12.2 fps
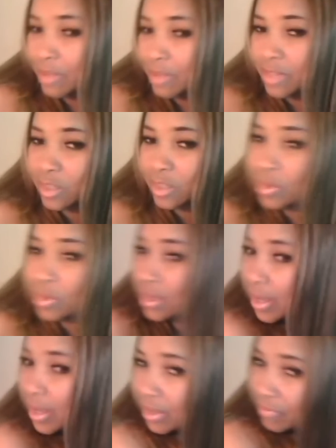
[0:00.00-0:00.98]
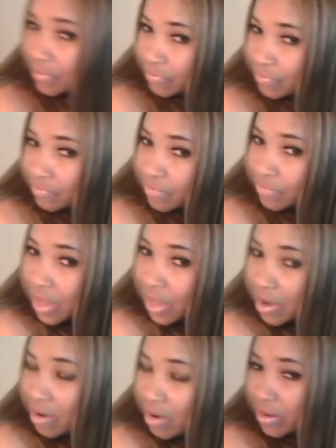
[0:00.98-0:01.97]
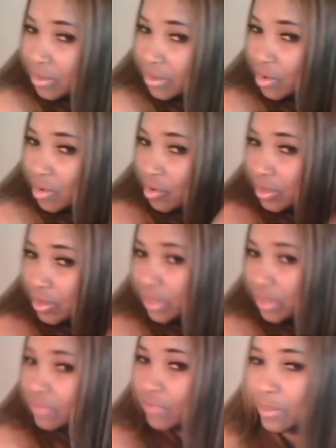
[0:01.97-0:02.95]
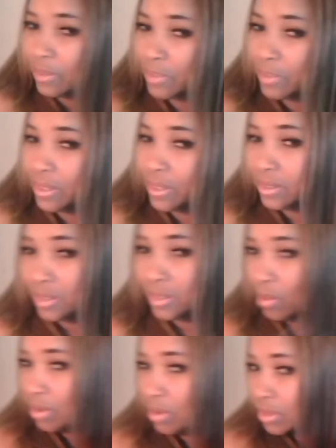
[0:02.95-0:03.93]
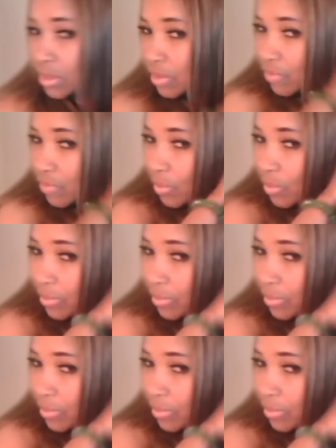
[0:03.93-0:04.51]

This one, I can flat iron it, curl it, flip it, and so on and so forth.